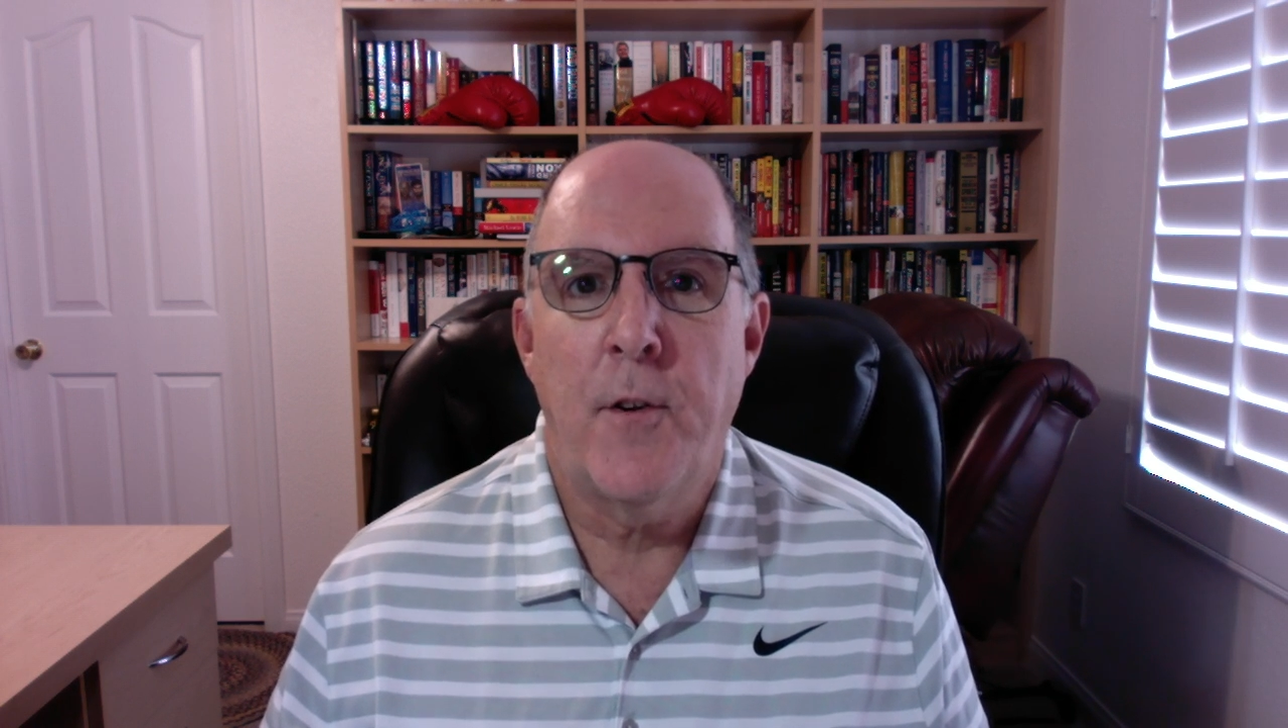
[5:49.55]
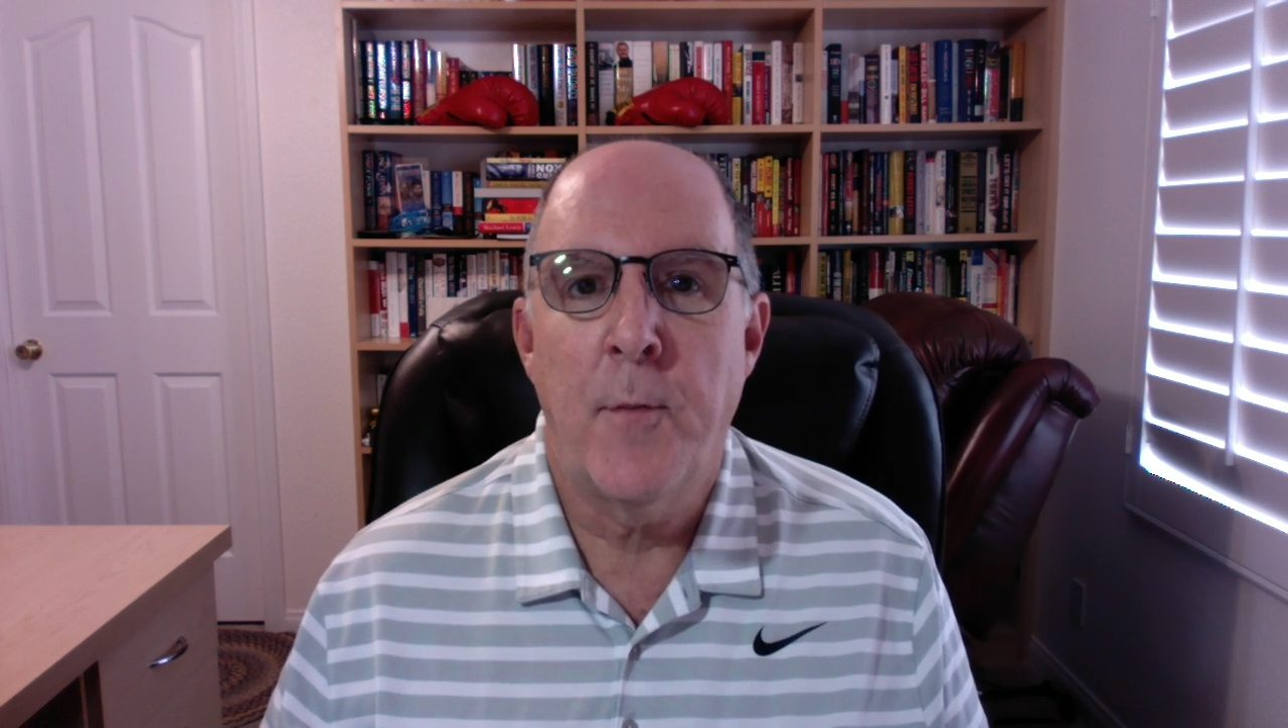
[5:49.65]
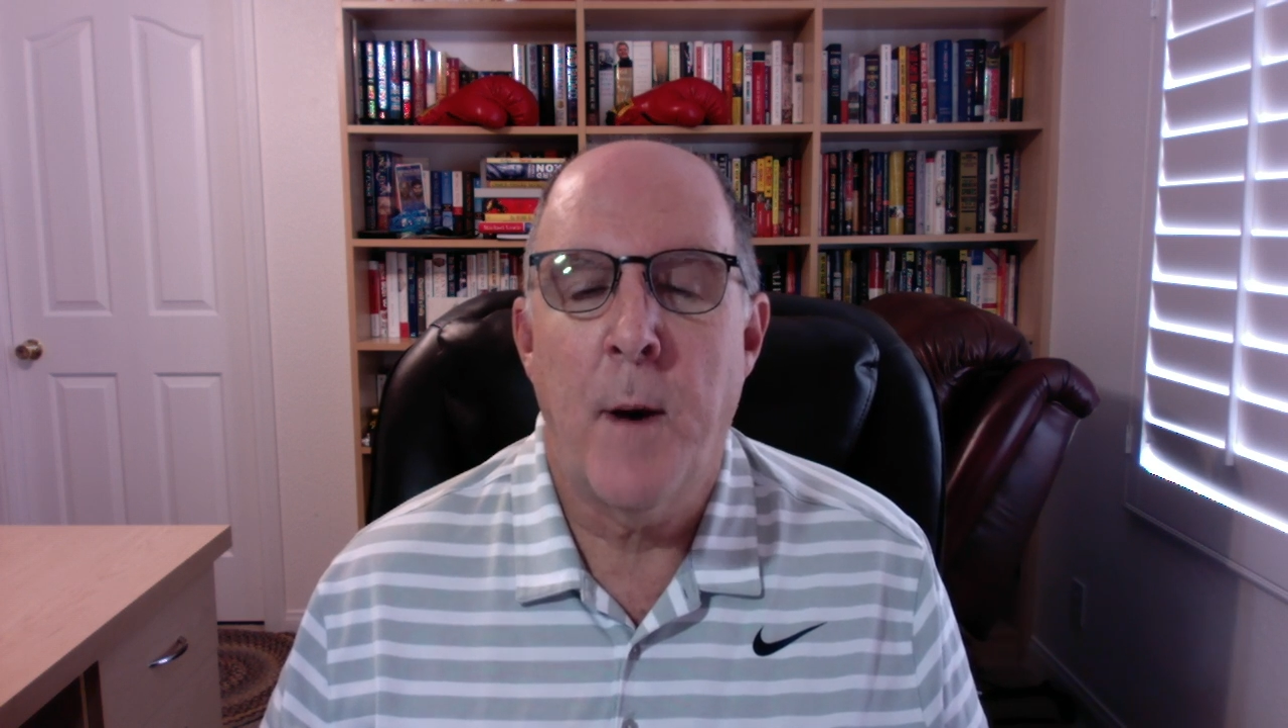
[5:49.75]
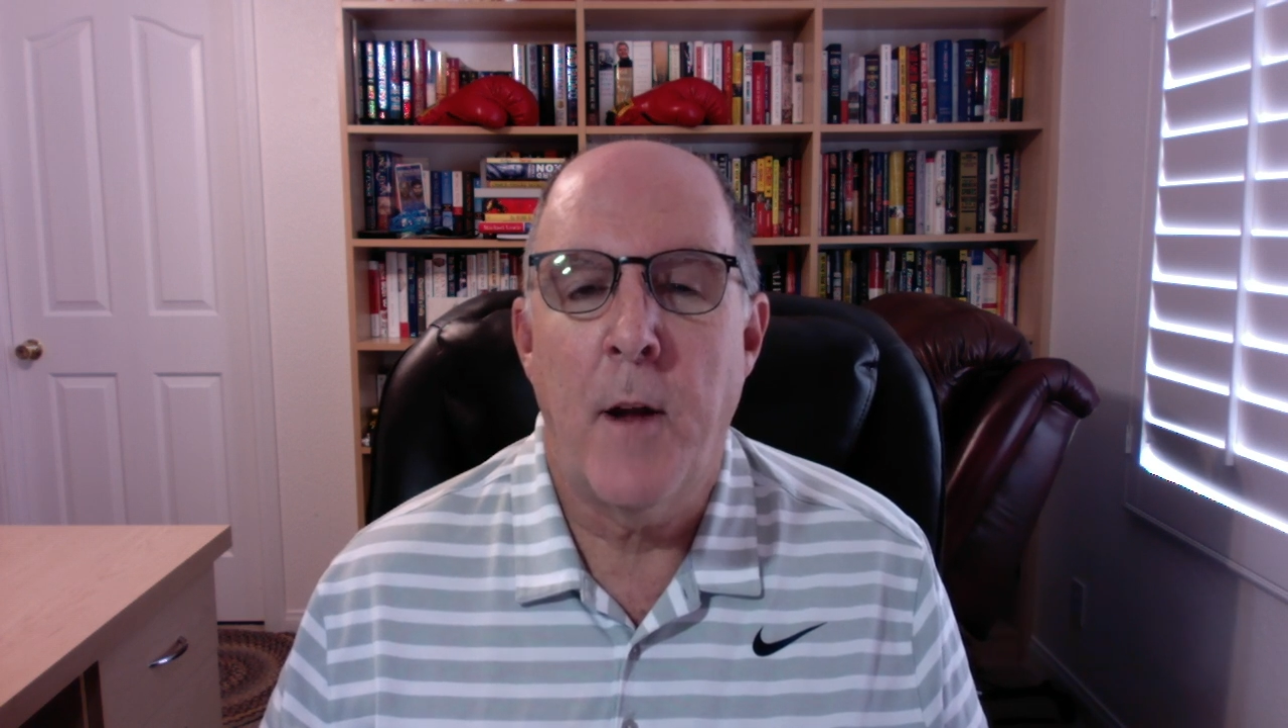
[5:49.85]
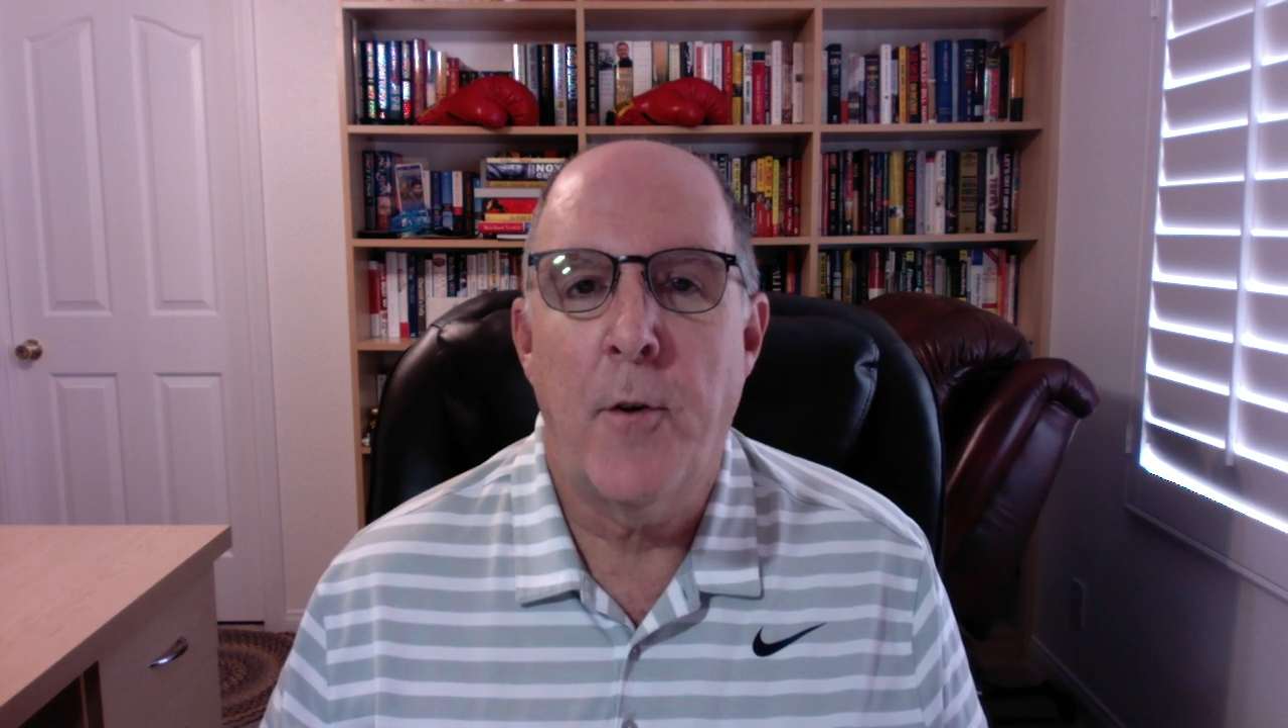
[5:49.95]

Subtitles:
is my